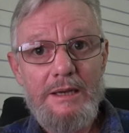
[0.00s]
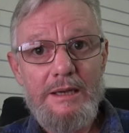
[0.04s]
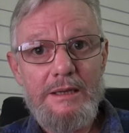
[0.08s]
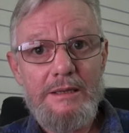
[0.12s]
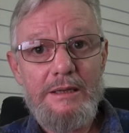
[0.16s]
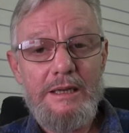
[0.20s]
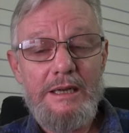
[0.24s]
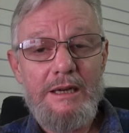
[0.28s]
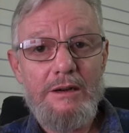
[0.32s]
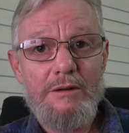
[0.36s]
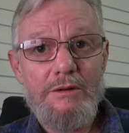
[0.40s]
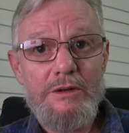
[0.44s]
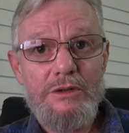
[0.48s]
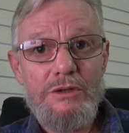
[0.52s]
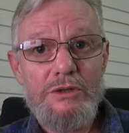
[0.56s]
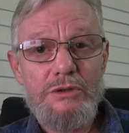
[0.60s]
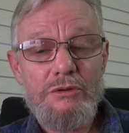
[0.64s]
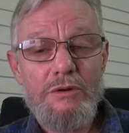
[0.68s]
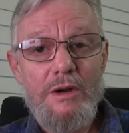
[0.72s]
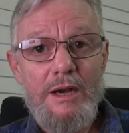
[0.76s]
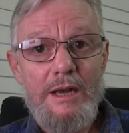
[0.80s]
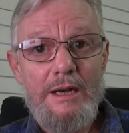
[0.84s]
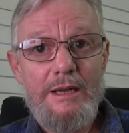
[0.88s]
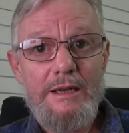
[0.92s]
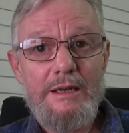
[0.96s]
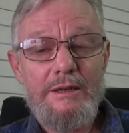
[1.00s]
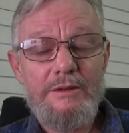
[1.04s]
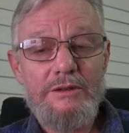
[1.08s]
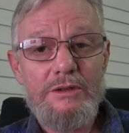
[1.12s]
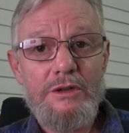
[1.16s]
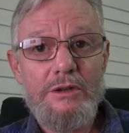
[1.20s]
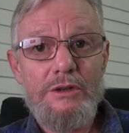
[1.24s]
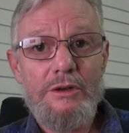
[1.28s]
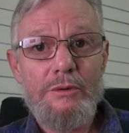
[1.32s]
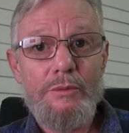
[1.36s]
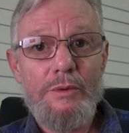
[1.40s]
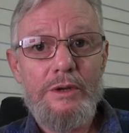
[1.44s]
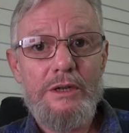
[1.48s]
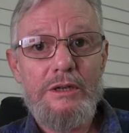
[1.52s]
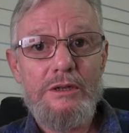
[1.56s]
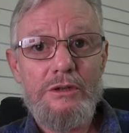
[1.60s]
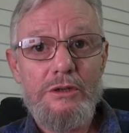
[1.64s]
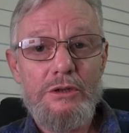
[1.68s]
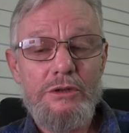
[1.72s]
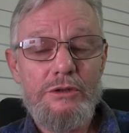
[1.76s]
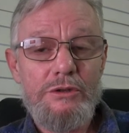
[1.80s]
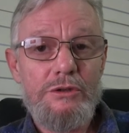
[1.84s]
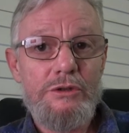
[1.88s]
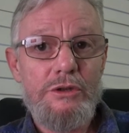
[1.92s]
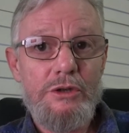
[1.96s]
market here in Australia, so that we
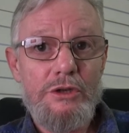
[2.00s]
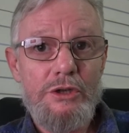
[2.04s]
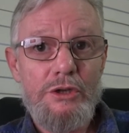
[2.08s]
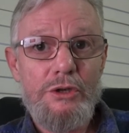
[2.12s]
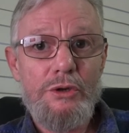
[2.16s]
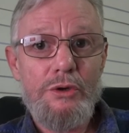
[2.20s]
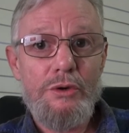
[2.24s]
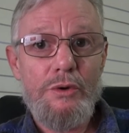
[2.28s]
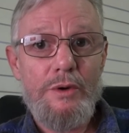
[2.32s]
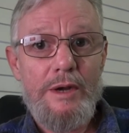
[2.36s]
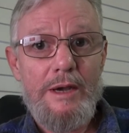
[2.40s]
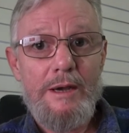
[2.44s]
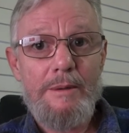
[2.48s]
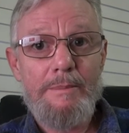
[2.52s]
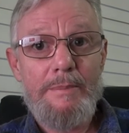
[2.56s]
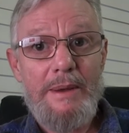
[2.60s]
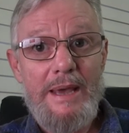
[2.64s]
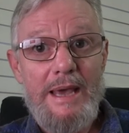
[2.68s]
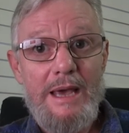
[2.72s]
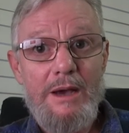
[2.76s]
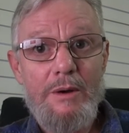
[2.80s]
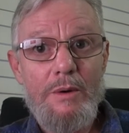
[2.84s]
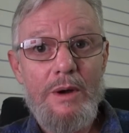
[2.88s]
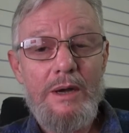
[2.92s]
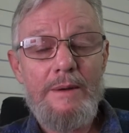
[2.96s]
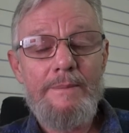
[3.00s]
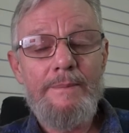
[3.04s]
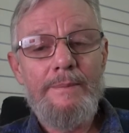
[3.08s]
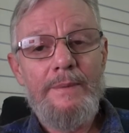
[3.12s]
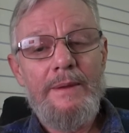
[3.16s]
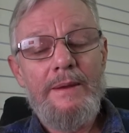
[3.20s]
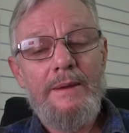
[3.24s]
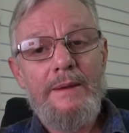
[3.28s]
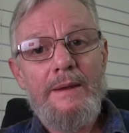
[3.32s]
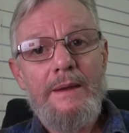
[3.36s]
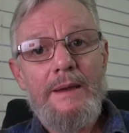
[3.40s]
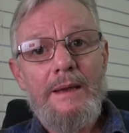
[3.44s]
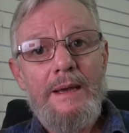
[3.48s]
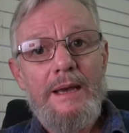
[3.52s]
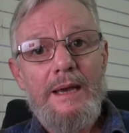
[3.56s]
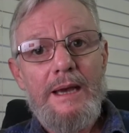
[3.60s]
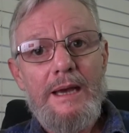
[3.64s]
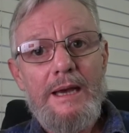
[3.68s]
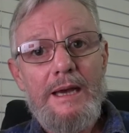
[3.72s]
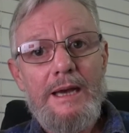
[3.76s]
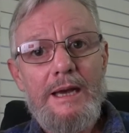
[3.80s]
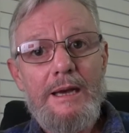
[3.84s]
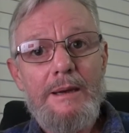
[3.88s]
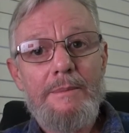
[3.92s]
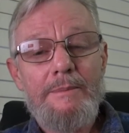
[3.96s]
could secure our power.
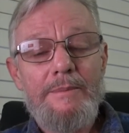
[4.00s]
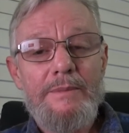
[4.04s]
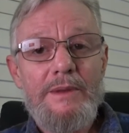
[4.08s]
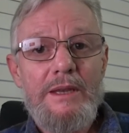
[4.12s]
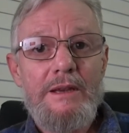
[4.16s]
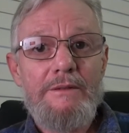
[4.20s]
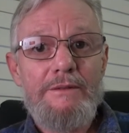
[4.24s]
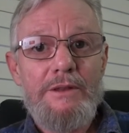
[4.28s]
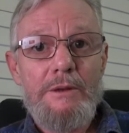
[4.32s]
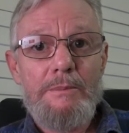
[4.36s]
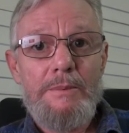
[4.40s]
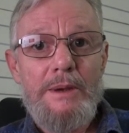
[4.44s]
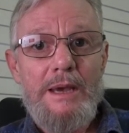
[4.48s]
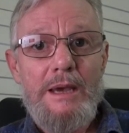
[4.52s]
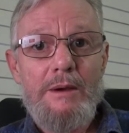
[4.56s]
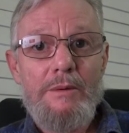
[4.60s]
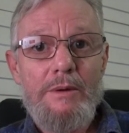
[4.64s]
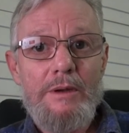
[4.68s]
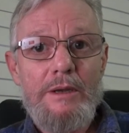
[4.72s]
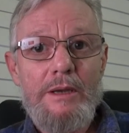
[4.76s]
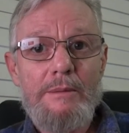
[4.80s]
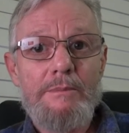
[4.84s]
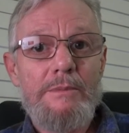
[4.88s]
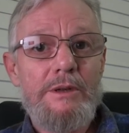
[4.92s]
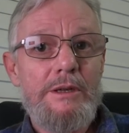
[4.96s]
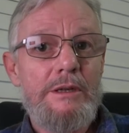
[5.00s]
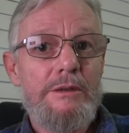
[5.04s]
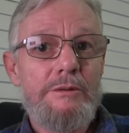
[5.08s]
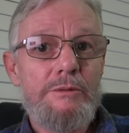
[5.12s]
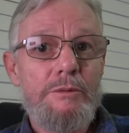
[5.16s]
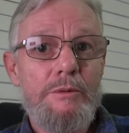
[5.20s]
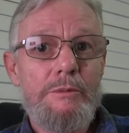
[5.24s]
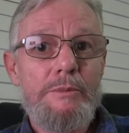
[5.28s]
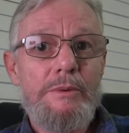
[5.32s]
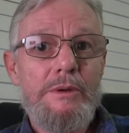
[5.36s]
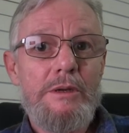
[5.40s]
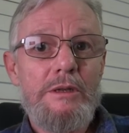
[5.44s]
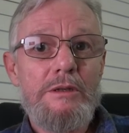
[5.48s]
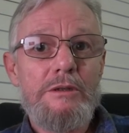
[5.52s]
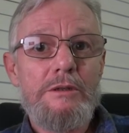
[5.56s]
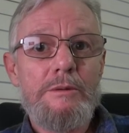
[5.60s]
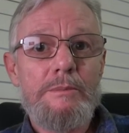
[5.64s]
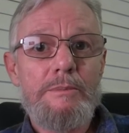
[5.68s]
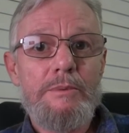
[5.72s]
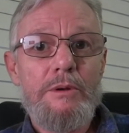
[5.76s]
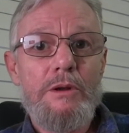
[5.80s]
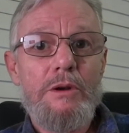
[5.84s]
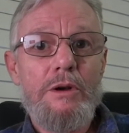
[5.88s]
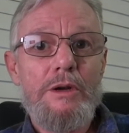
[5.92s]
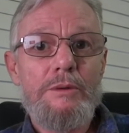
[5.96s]
If the power companies were being
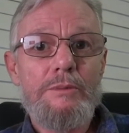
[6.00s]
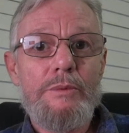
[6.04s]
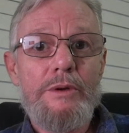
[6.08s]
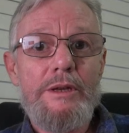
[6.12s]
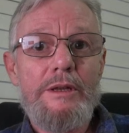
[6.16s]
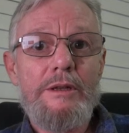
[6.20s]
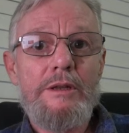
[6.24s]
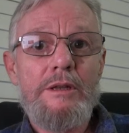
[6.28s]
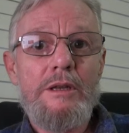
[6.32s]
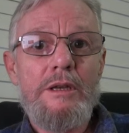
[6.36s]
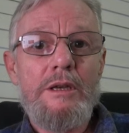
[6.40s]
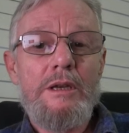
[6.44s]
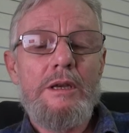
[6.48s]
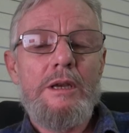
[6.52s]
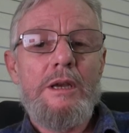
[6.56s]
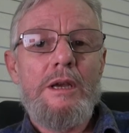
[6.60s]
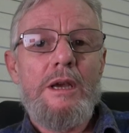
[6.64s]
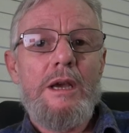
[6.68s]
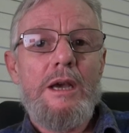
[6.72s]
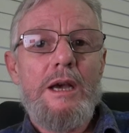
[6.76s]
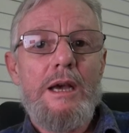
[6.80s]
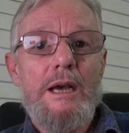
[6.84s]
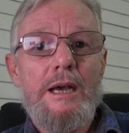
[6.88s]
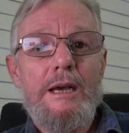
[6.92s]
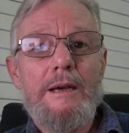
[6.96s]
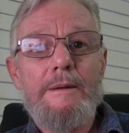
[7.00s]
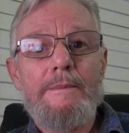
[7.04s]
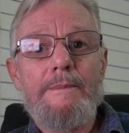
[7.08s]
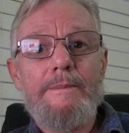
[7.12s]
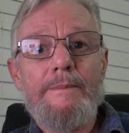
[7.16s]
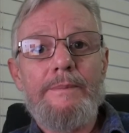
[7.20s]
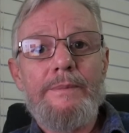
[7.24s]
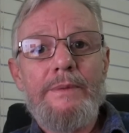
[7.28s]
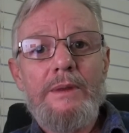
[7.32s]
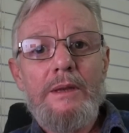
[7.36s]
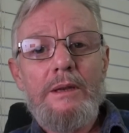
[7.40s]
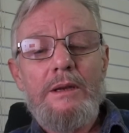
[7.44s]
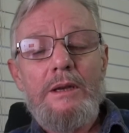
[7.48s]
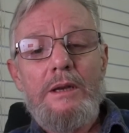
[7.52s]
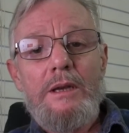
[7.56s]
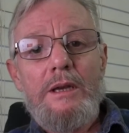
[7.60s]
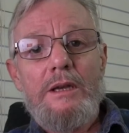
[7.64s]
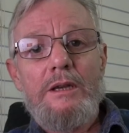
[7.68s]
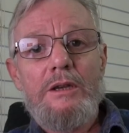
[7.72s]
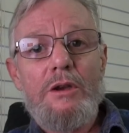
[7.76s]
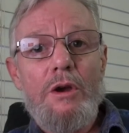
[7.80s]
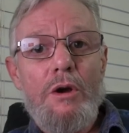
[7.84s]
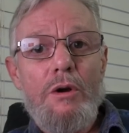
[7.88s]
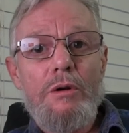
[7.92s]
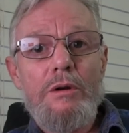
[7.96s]
supplied with
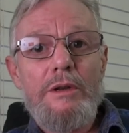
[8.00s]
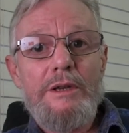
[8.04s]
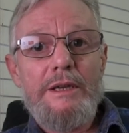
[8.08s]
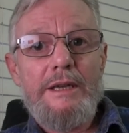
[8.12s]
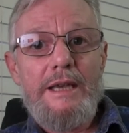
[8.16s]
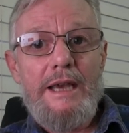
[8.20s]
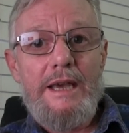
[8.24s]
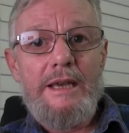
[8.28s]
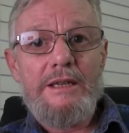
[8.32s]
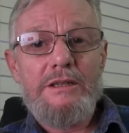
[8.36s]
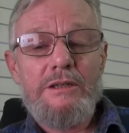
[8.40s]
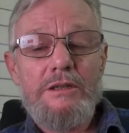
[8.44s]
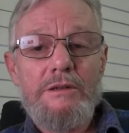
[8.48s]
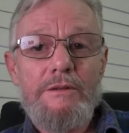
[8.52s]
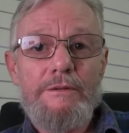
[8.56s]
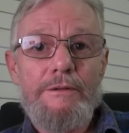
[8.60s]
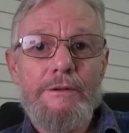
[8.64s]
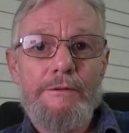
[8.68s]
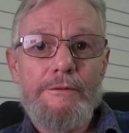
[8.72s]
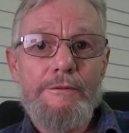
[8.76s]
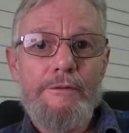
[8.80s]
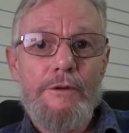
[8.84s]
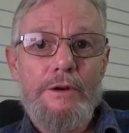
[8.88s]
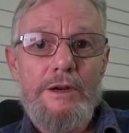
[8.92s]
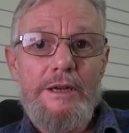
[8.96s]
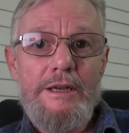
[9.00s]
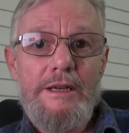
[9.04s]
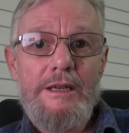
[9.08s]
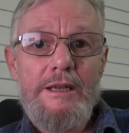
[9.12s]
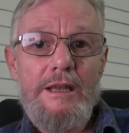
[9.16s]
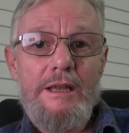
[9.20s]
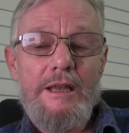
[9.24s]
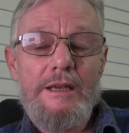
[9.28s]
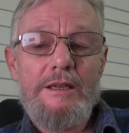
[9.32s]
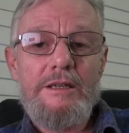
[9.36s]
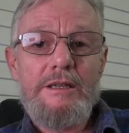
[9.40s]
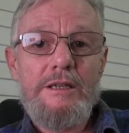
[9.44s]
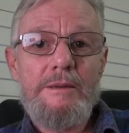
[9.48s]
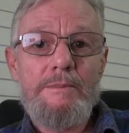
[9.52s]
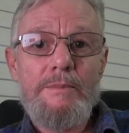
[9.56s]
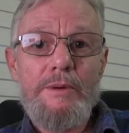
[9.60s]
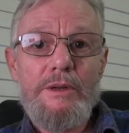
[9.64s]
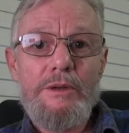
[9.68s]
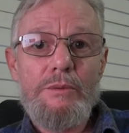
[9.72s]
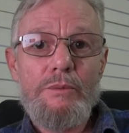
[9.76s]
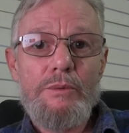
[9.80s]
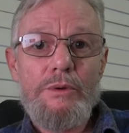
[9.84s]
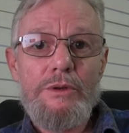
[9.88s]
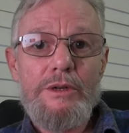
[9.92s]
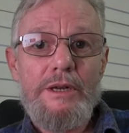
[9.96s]
coal and gas for free, they
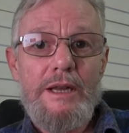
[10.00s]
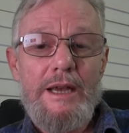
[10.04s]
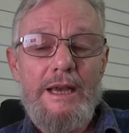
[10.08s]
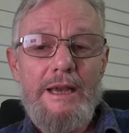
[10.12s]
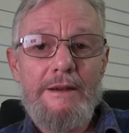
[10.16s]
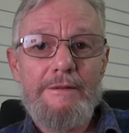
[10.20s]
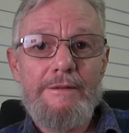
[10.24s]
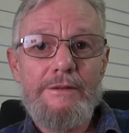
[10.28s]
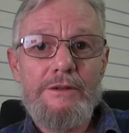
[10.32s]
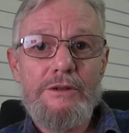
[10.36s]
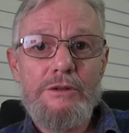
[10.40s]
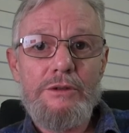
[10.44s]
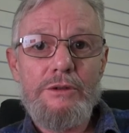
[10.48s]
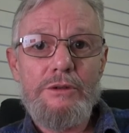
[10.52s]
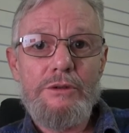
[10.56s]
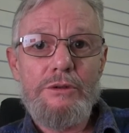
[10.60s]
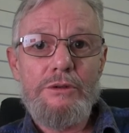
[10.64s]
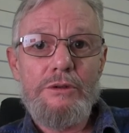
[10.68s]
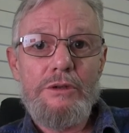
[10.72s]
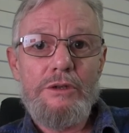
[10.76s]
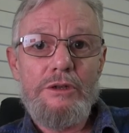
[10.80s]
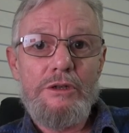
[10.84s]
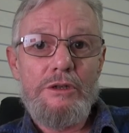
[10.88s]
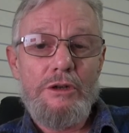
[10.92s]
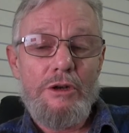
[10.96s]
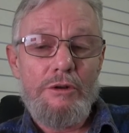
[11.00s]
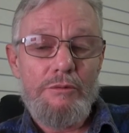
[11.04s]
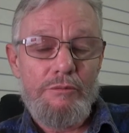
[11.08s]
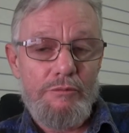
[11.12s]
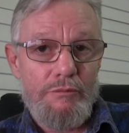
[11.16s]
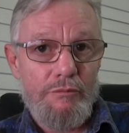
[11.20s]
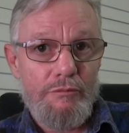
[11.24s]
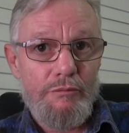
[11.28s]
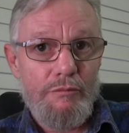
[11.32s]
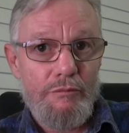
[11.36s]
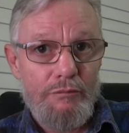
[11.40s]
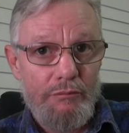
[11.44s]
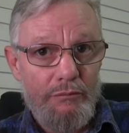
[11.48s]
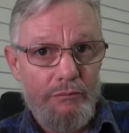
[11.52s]
simply wouldn't have to, you know,